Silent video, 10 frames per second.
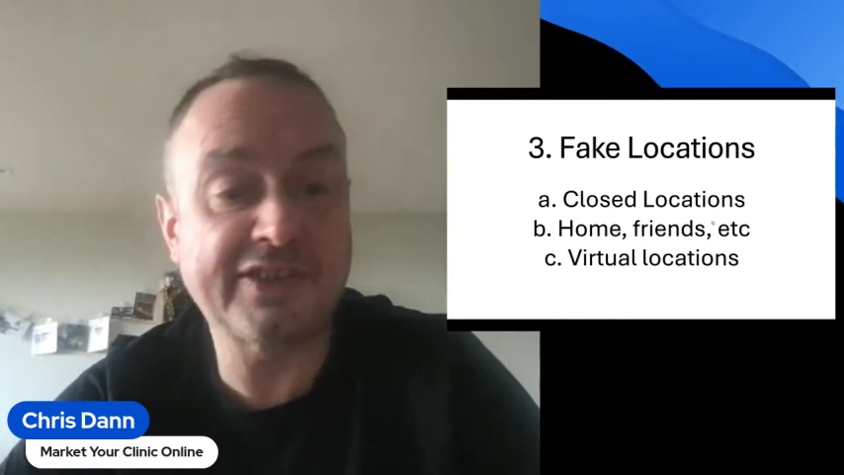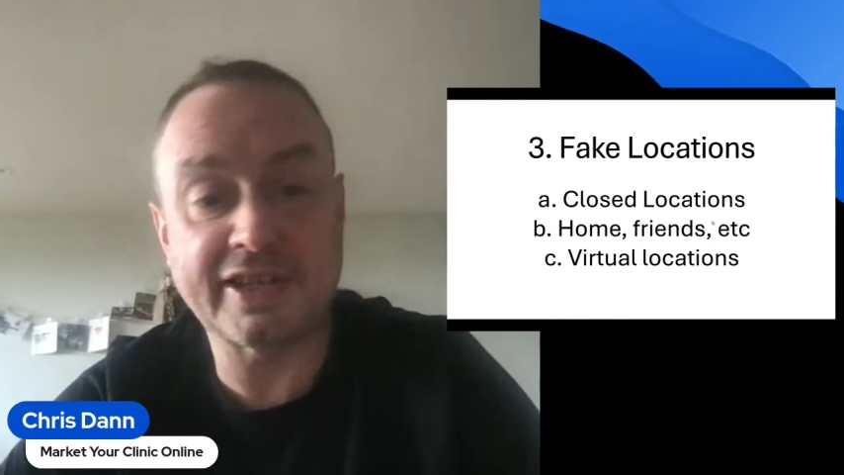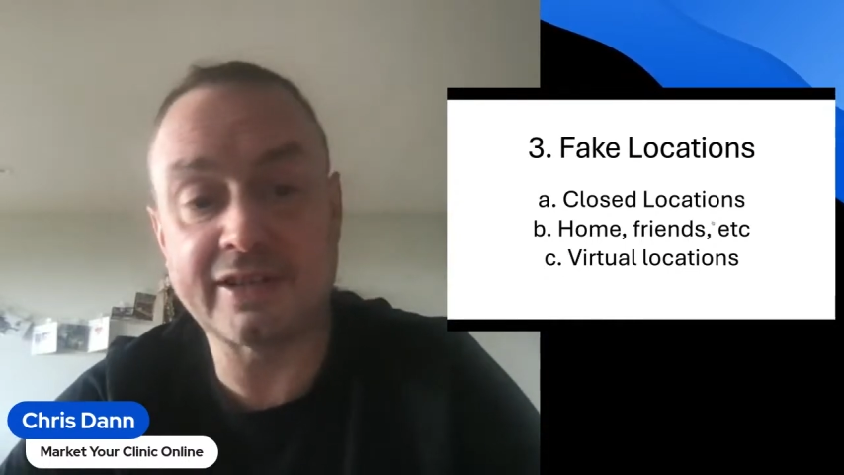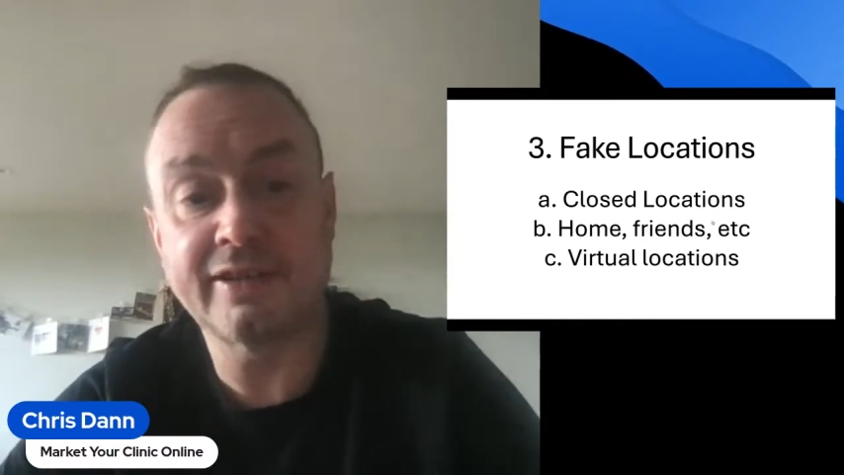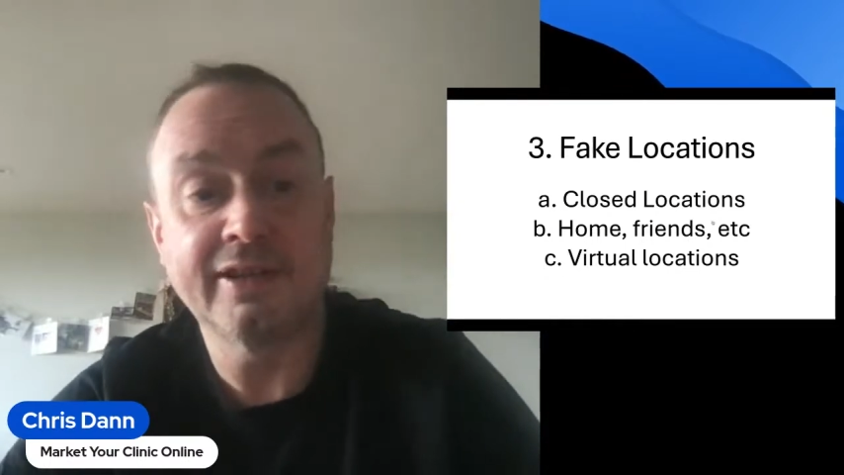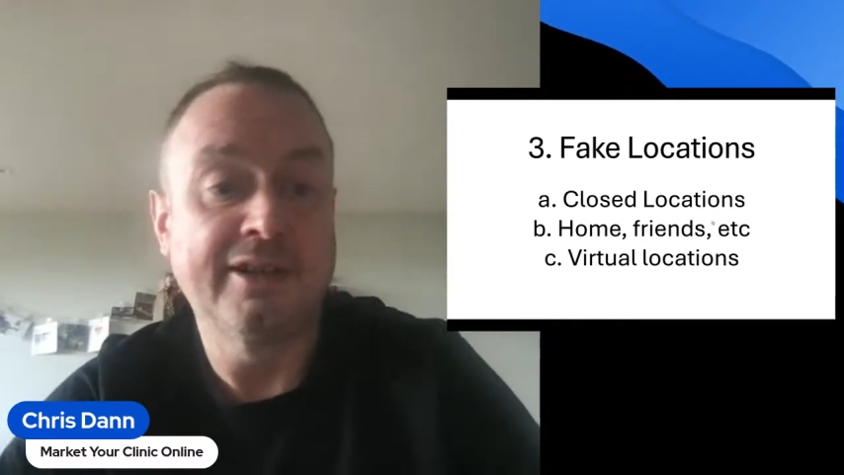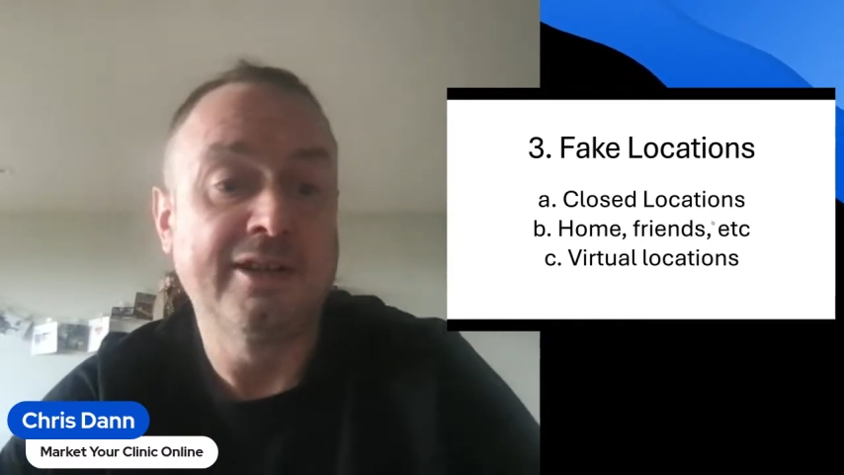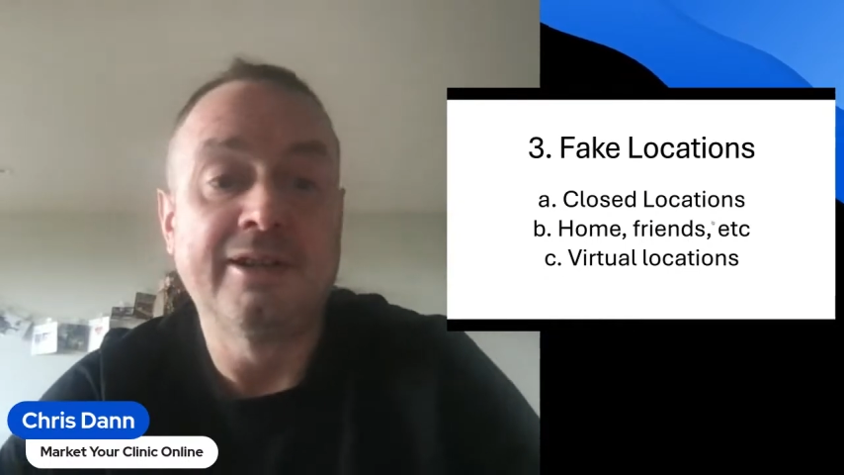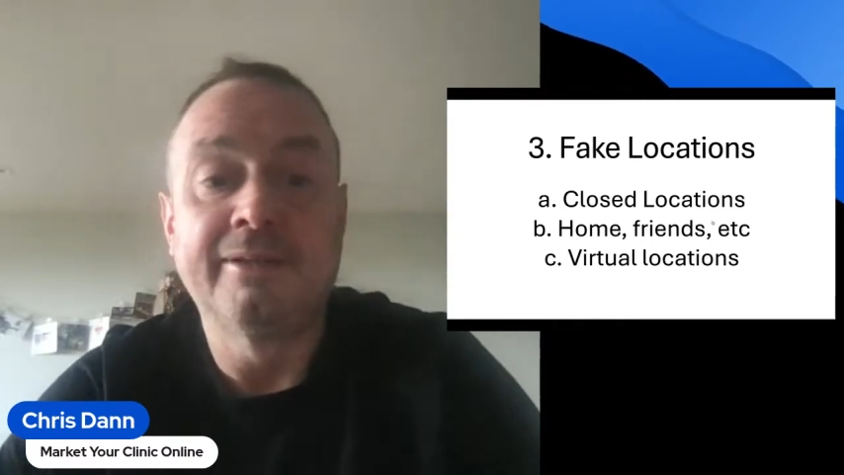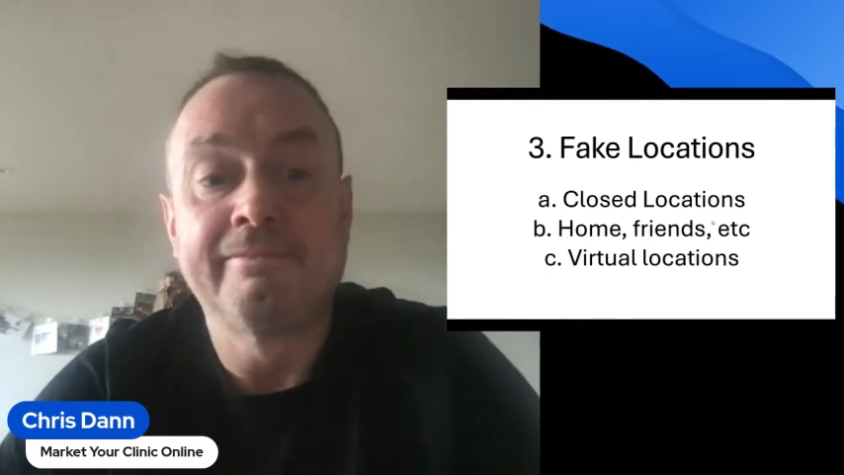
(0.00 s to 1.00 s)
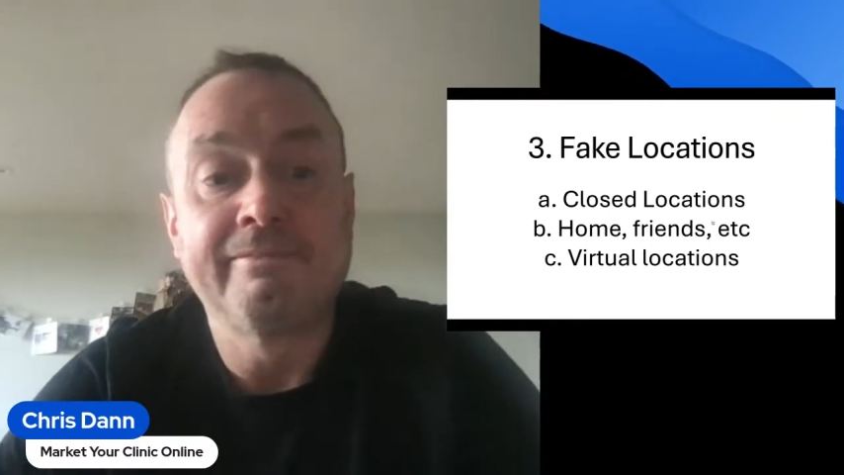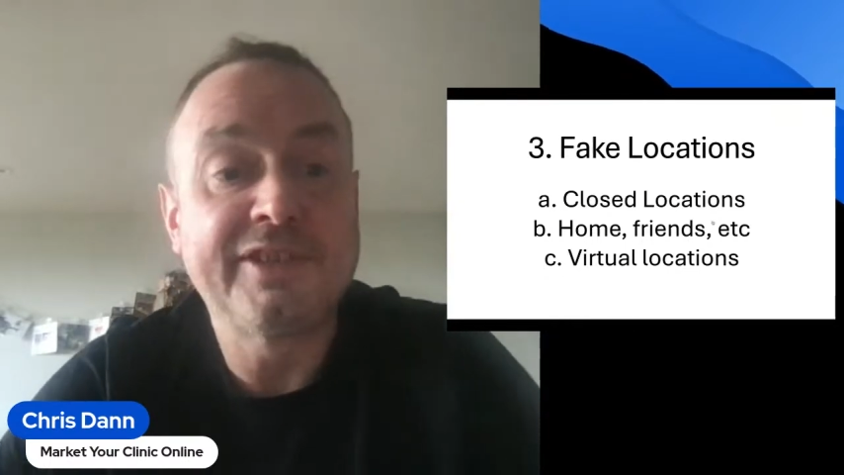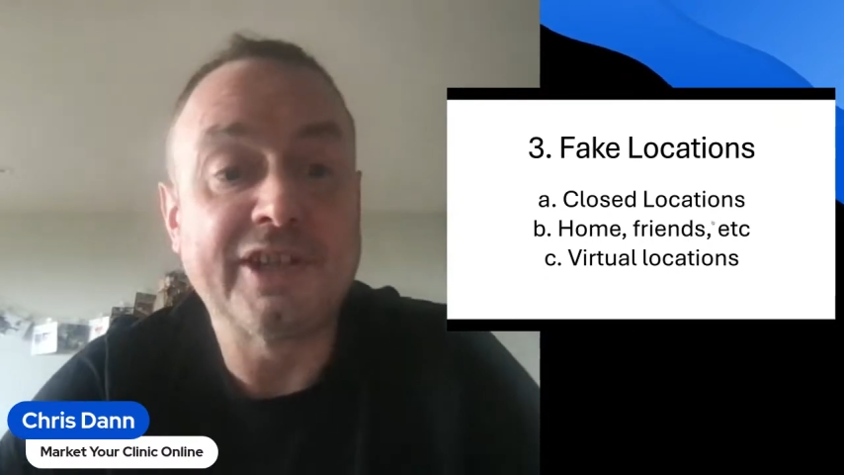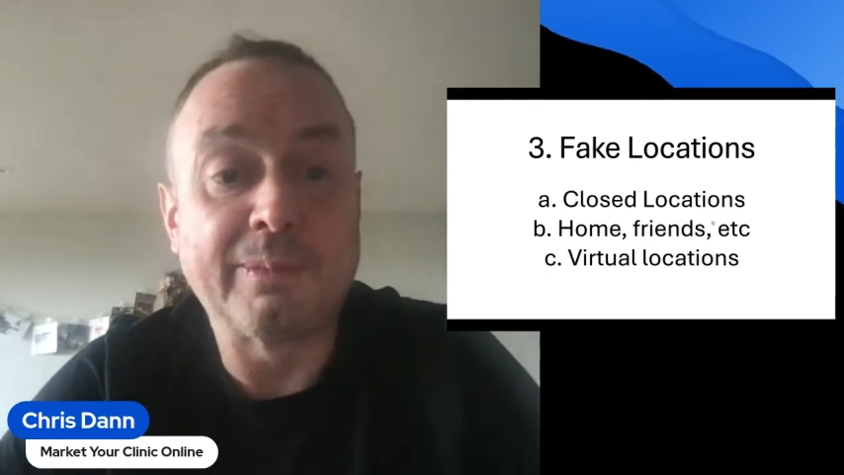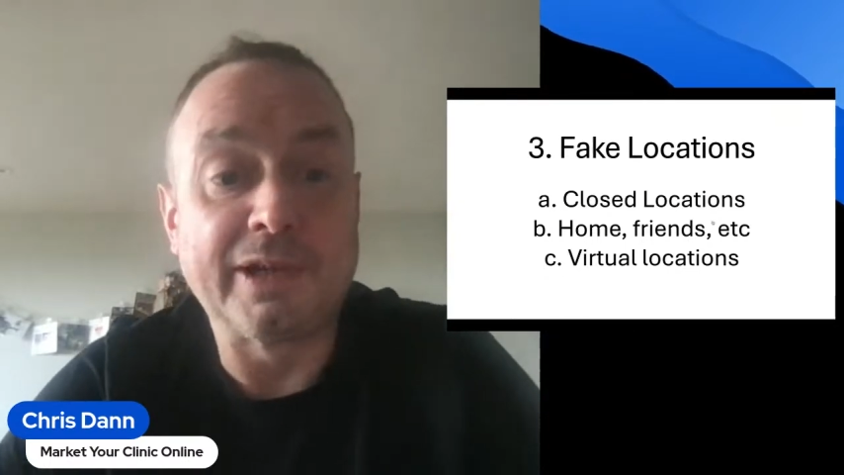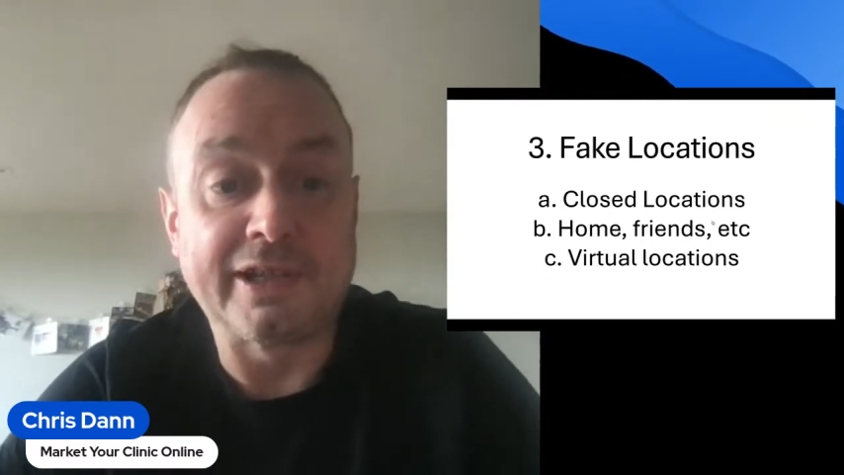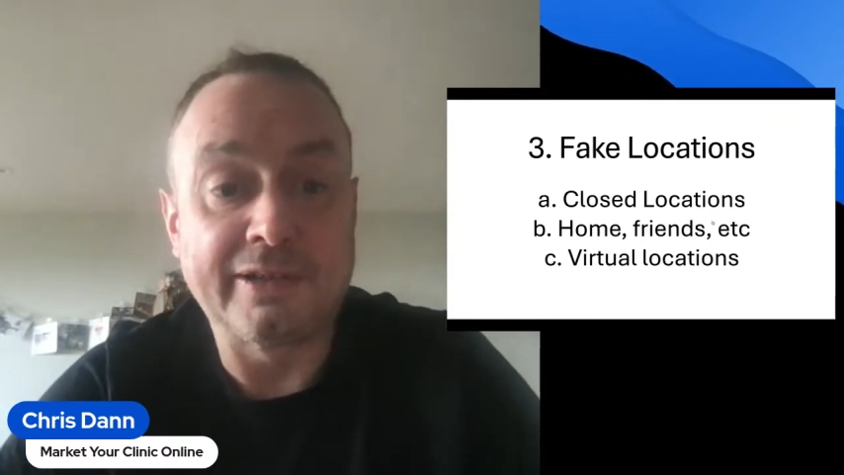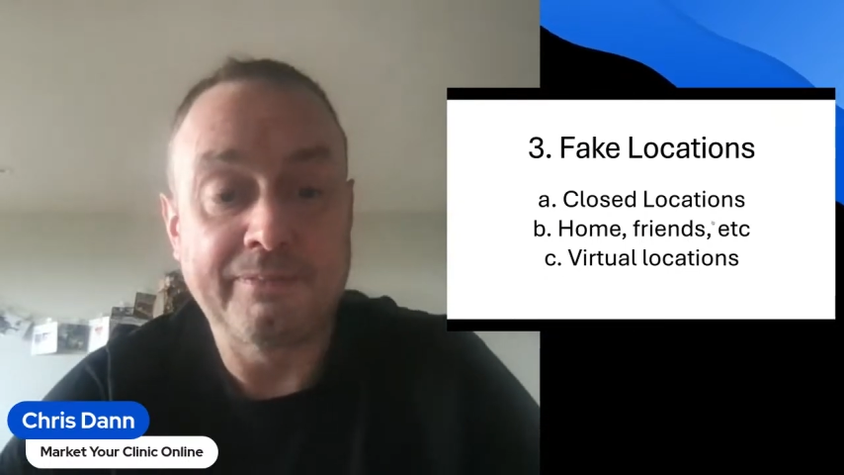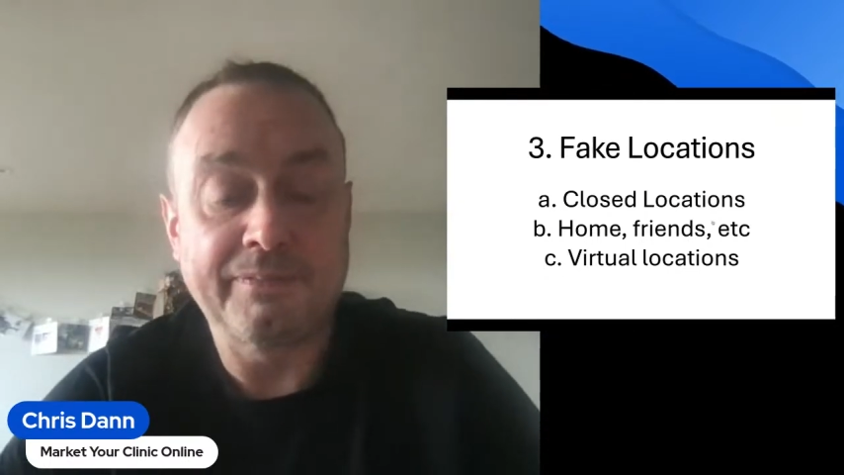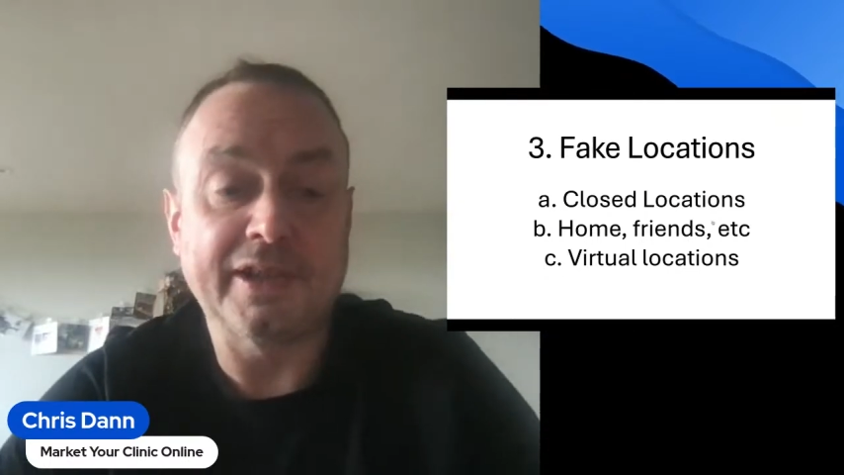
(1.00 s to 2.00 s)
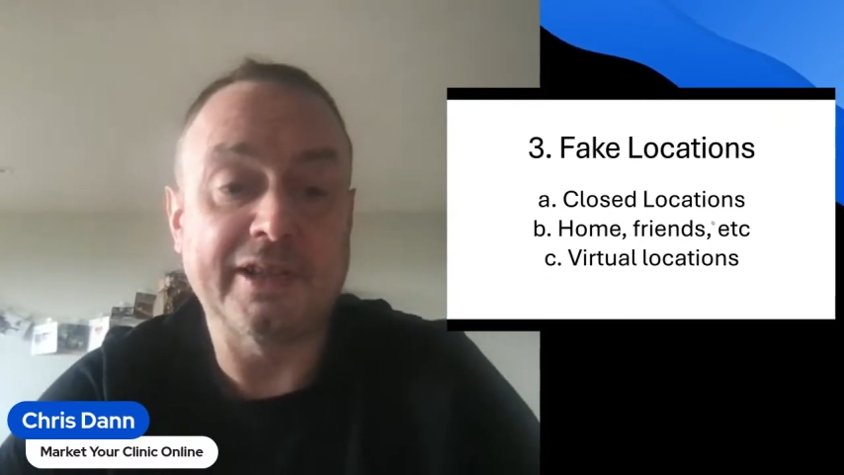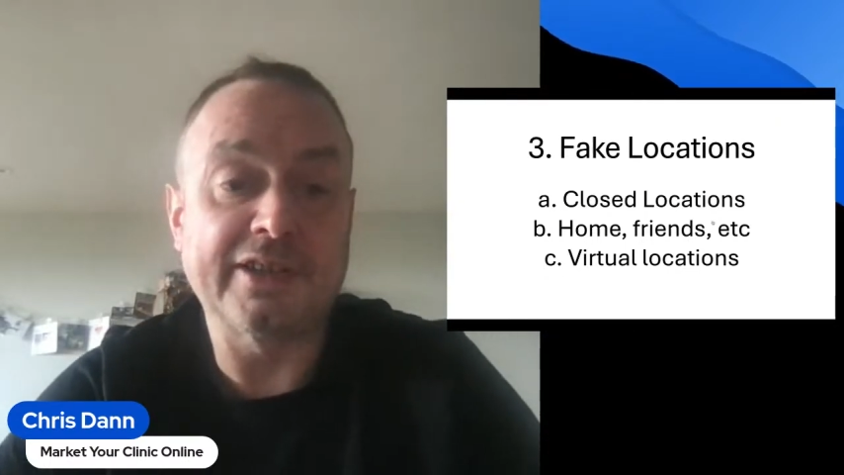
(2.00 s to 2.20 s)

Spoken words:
in Dublin, and